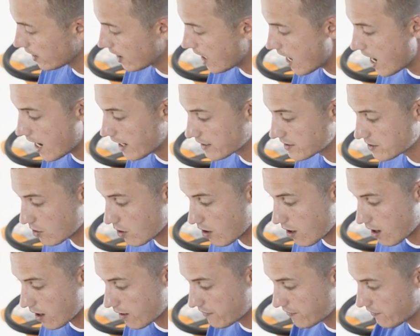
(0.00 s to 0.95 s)
lines
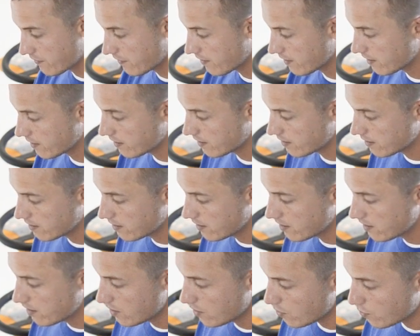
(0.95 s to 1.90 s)
off,
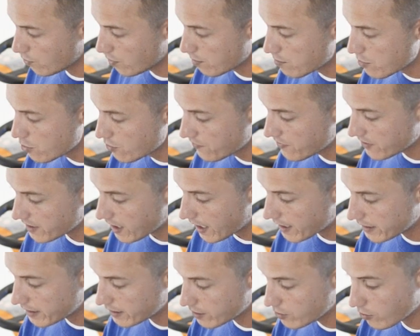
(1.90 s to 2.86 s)
remove the
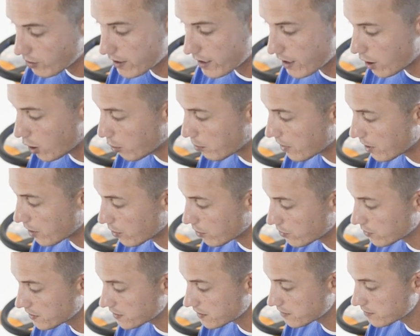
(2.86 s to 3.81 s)
90-degree
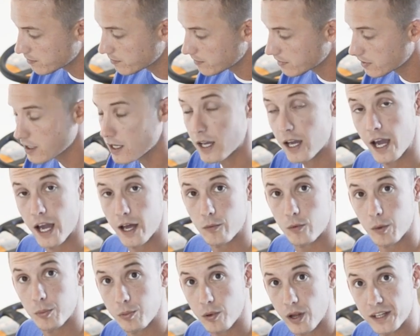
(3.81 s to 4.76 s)
elbows, and
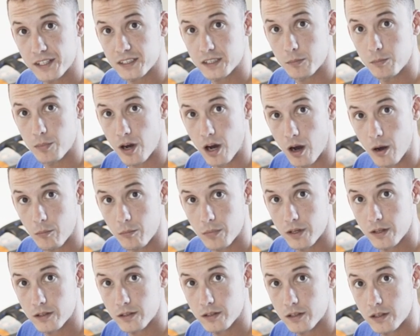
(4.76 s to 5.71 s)
replace the pump.
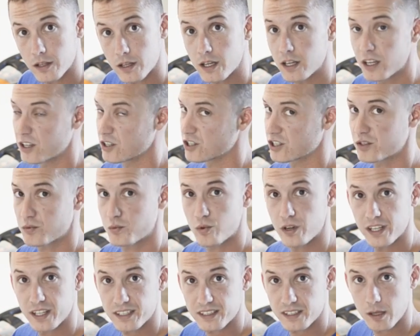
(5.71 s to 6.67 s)
And just
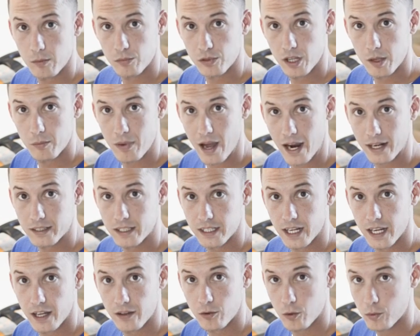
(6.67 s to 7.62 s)
reassemble it back
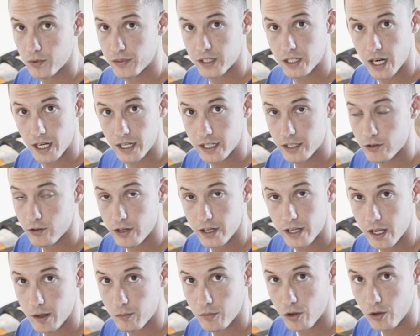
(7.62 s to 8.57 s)
together with the
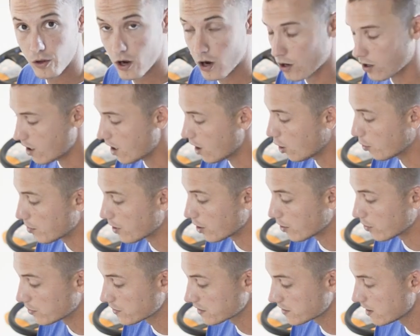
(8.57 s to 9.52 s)
90-degree
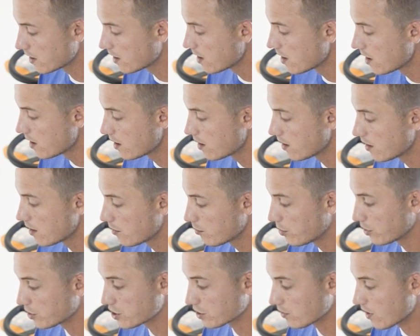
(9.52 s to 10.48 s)
elbows.
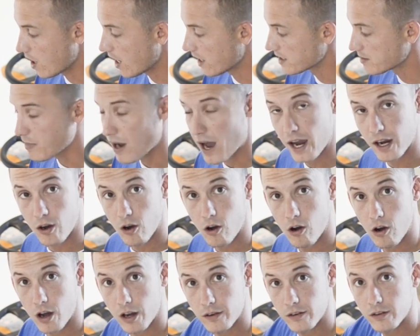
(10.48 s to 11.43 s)
Put your lines back
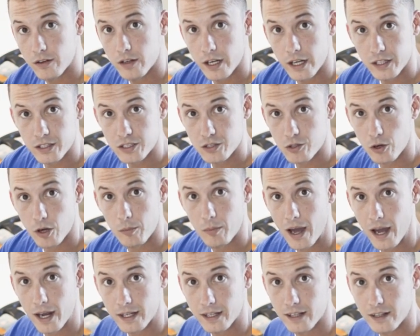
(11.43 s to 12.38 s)
on and screw it
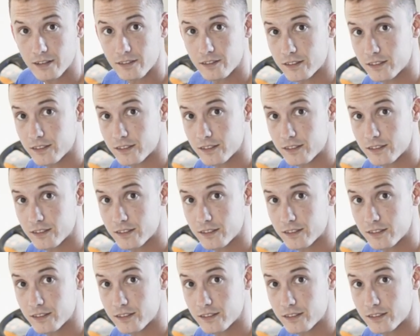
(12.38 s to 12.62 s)
back in.